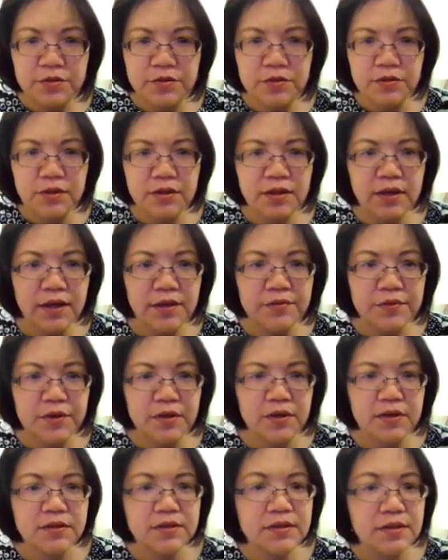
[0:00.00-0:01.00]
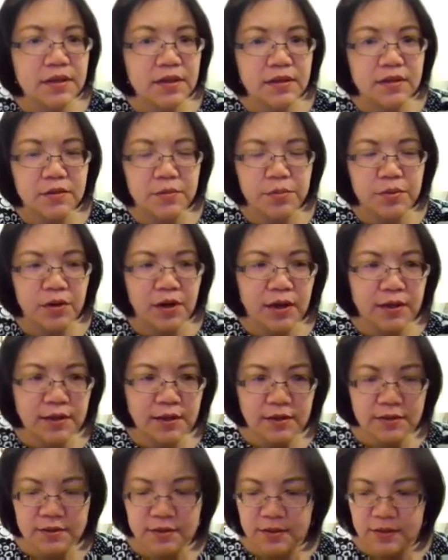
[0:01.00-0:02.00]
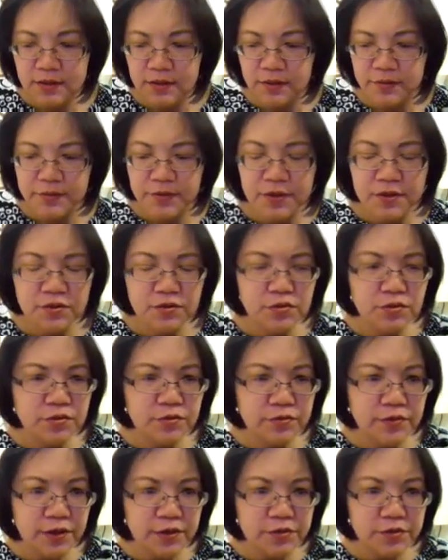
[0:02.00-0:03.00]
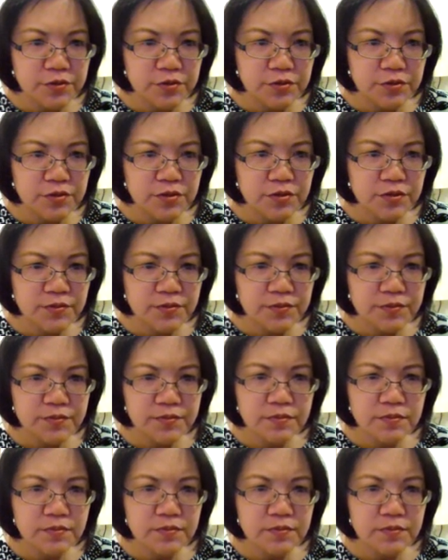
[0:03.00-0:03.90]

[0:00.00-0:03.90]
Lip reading: So 11 is the inner product of these two vectors.